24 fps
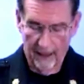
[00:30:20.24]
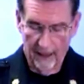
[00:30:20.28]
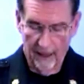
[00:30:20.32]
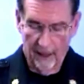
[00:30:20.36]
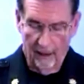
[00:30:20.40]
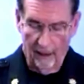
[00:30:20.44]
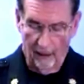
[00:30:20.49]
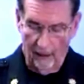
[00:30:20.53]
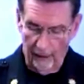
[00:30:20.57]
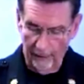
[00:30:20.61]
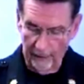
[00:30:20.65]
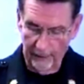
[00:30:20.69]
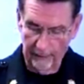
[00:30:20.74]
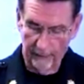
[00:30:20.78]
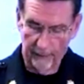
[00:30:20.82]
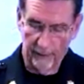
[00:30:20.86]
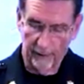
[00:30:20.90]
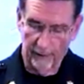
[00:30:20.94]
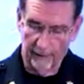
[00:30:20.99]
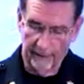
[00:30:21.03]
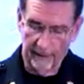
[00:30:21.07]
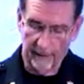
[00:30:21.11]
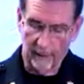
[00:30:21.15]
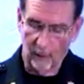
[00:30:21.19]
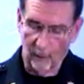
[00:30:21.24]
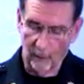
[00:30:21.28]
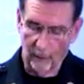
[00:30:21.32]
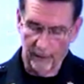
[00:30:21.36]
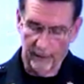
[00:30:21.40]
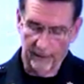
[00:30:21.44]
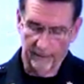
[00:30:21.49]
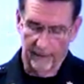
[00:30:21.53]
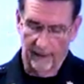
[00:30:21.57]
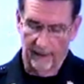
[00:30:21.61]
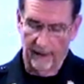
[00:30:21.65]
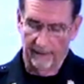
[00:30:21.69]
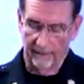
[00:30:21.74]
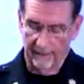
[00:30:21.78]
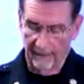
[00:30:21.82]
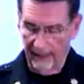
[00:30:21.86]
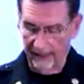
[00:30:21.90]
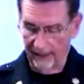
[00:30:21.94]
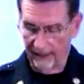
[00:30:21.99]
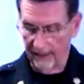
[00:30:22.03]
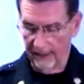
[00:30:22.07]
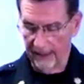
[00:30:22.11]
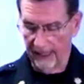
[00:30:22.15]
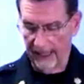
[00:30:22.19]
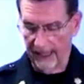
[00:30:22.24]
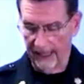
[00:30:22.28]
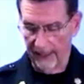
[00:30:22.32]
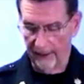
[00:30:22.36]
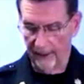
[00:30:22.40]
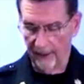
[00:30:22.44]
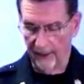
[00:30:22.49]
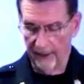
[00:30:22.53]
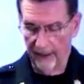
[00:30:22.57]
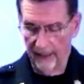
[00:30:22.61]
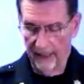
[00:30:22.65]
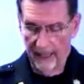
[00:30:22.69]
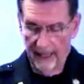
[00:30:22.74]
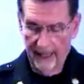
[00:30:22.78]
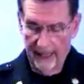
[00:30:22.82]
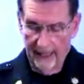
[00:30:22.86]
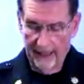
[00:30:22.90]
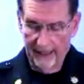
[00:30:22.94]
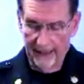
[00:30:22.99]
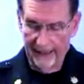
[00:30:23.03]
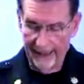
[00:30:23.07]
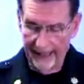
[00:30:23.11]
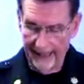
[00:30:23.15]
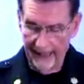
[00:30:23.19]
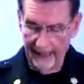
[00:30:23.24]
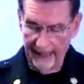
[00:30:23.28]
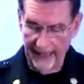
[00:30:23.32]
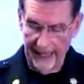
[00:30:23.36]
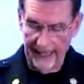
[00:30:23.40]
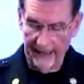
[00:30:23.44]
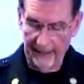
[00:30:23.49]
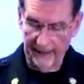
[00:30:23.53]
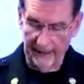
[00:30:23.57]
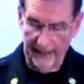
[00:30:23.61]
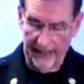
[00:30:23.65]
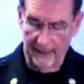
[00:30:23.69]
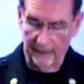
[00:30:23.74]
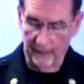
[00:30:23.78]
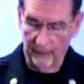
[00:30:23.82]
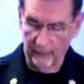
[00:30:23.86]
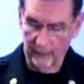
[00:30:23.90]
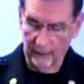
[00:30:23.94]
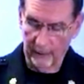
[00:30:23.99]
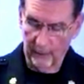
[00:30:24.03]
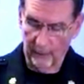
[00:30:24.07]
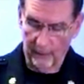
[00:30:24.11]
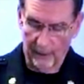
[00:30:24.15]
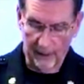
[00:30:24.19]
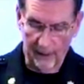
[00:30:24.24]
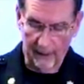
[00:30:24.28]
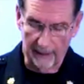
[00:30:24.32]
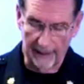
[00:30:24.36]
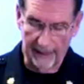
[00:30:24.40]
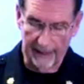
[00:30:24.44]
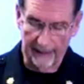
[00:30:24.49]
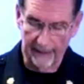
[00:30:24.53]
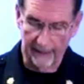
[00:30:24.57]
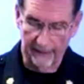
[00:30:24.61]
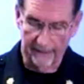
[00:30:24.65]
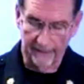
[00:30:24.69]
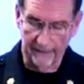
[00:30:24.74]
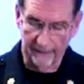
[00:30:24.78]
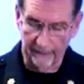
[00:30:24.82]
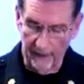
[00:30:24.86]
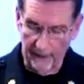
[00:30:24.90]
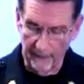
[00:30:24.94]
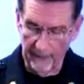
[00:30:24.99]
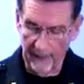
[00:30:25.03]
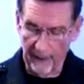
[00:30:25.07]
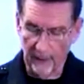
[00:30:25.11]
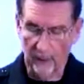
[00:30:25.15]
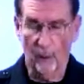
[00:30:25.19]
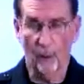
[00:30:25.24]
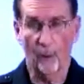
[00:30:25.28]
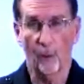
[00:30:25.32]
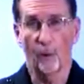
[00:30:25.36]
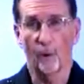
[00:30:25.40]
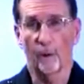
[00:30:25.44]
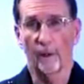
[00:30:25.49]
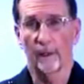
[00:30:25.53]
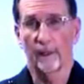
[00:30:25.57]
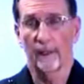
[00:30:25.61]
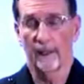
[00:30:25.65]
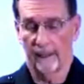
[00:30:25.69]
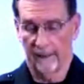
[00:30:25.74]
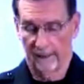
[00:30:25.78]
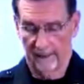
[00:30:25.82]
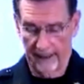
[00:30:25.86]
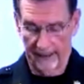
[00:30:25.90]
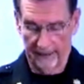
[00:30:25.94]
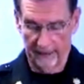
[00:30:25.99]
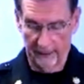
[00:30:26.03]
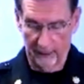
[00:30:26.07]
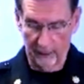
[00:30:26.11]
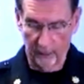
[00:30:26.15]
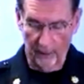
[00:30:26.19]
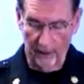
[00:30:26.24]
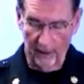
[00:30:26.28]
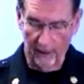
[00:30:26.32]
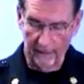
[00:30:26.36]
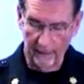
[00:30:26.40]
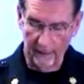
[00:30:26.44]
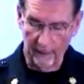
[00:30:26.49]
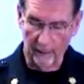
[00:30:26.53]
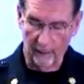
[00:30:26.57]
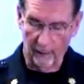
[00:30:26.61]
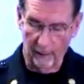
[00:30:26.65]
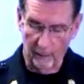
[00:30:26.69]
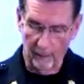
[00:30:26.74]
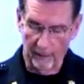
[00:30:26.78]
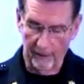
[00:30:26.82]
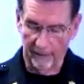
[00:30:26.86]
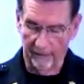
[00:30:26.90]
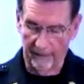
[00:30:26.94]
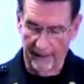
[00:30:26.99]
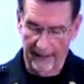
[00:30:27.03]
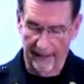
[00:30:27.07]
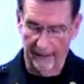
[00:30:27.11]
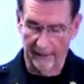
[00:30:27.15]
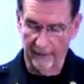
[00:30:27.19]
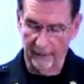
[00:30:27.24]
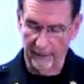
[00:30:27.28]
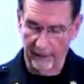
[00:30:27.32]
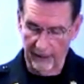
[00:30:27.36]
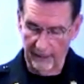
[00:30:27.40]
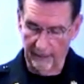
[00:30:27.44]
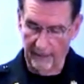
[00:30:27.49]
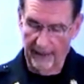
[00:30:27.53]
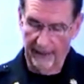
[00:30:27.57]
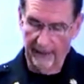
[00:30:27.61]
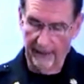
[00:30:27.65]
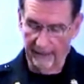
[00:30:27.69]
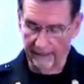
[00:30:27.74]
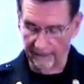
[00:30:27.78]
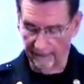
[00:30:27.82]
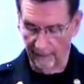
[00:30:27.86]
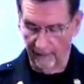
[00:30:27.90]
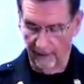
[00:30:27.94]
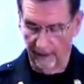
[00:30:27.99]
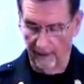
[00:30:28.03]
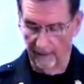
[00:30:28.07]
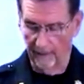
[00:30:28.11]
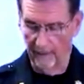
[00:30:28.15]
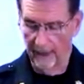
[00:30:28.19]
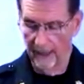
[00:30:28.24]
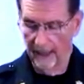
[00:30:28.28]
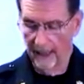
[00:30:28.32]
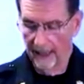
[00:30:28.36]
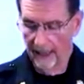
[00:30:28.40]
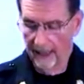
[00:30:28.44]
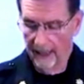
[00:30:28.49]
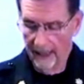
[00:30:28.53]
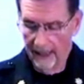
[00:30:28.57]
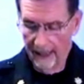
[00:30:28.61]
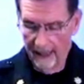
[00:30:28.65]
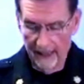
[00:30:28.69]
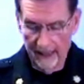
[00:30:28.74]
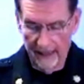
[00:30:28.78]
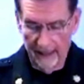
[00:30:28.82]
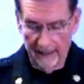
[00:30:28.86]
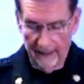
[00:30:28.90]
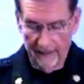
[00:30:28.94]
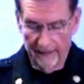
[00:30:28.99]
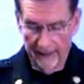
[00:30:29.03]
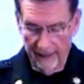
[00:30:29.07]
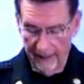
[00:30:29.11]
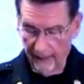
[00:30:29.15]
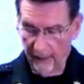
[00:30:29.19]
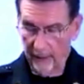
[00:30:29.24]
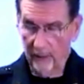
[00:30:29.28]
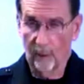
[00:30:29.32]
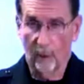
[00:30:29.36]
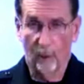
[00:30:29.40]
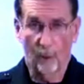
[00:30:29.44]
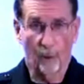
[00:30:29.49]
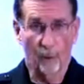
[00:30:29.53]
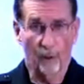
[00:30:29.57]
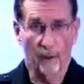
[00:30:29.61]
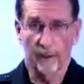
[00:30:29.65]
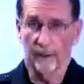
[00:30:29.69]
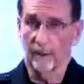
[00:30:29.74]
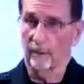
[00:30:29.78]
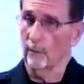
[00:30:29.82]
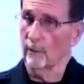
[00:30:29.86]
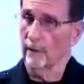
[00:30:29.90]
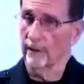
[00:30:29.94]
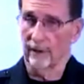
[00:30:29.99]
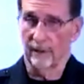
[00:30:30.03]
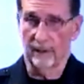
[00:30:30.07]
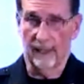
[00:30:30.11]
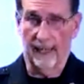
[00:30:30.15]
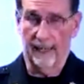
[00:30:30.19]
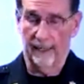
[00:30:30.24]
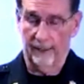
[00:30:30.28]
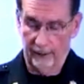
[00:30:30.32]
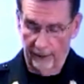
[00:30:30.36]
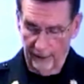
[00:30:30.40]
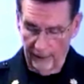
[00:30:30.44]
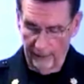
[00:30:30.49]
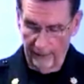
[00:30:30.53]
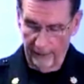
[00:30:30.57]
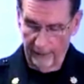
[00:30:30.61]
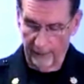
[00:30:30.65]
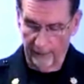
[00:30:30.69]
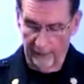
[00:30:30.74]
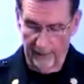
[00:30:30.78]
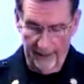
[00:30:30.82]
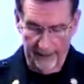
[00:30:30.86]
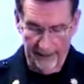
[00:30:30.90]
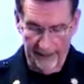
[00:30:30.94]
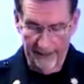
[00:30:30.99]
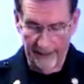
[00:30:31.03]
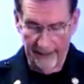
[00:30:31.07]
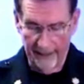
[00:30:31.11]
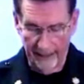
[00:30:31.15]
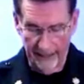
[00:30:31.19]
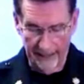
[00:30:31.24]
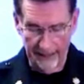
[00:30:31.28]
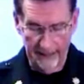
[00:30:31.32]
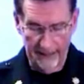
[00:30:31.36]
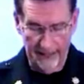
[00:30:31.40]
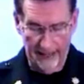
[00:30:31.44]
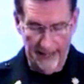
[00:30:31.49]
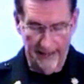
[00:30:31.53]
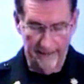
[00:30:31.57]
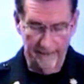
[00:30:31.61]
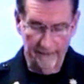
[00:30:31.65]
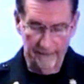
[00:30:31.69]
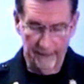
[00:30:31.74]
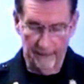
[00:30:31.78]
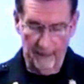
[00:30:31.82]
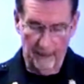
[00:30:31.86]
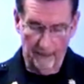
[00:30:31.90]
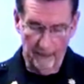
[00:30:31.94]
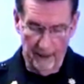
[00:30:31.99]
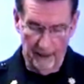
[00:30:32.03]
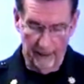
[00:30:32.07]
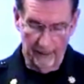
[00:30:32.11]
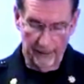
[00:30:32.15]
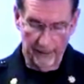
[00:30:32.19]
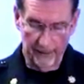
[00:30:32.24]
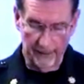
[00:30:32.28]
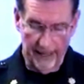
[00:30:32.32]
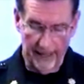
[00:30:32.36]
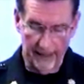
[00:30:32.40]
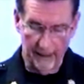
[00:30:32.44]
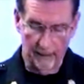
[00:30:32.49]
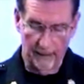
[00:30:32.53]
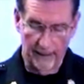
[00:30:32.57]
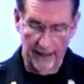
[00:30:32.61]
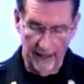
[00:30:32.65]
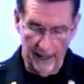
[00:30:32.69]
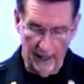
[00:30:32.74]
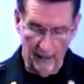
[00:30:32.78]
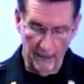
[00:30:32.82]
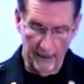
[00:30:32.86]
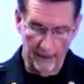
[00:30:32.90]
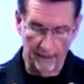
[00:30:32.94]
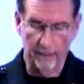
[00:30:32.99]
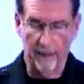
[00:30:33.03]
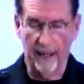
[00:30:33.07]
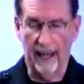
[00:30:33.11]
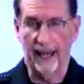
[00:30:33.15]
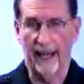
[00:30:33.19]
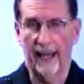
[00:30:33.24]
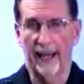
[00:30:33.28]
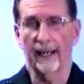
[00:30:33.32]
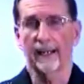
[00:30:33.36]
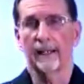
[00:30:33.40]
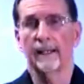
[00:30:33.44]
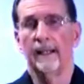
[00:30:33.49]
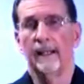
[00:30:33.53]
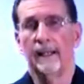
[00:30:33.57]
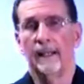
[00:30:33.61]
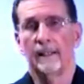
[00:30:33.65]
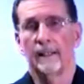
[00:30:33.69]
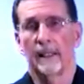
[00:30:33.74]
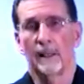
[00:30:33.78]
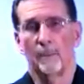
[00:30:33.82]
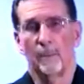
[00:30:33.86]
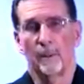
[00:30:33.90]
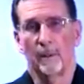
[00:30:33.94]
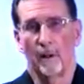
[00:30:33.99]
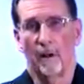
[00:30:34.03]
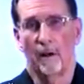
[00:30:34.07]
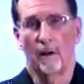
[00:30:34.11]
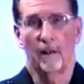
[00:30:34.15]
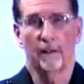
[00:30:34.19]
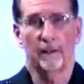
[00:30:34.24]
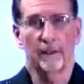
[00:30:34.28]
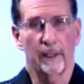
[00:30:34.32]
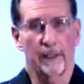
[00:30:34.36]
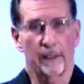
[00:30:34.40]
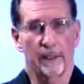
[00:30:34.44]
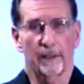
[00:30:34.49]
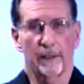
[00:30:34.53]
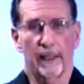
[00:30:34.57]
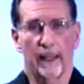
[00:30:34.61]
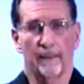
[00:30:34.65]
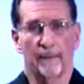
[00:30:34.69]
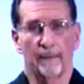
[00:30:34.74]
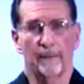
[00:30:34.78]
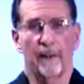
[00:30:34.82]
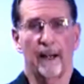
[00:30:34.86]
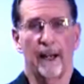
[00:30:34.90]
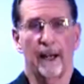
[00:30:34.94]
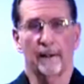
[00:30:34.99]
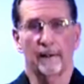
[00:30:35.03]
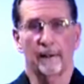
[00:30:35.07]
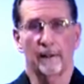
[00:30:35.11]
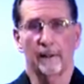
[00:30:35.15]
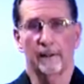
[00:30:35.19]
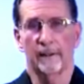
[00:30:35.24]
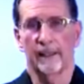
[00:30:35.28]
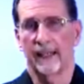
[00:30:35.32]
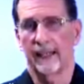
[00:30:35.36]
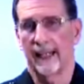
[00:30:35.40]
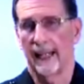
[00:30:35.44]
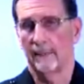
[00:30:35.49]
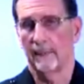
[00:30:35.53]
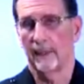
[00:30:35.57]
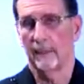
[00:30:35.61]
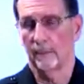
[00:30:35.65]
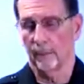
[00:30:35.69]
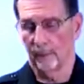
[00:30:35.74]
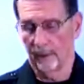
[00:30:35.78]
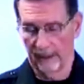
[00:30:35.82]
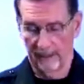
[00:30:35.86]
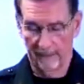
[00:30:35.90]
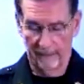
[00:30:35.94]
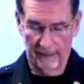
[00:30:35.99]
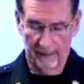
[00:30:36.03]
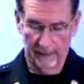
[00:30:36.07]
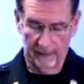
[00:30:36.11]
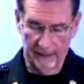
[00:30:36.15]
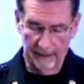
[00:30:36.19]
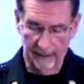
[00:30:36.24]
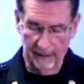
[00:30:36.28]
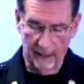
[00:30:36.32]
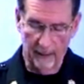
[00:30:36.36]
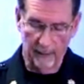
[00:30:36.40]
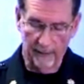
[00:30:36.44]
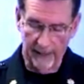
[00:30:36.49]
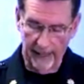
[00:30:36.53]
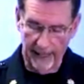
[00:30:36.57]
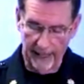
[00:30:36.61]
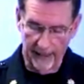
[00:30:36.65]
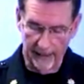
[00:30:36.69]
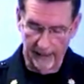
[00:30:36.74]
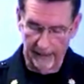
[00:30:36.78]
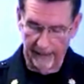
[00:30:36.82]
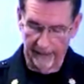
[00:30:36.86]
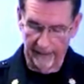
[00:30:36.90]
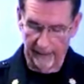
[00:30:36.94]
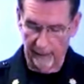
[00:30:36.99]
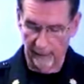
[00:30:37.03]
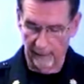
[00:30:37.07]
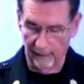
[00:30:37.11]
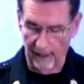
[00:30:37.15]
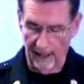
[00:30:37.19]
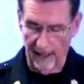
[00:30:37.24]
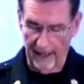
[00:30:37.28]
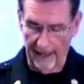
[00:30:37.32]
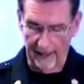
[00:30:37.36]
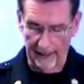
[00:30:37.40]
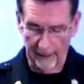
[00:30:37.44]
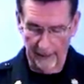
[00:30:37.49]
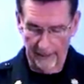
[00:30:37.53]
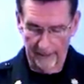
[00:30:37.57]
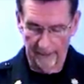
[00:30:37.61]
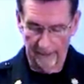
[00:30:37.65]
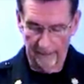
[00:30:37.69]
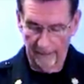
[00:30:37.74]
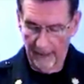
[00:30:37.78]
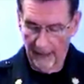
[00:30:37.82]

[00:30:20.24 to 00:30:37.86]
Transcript: Also during the course of our investigation, DNA samples were collected from the cord that the 12-year-old was found suspended from. This cord was not a shoestring. It came from a motorcycle helmet bag that belonged to the stepfather that had been previously located in the garage.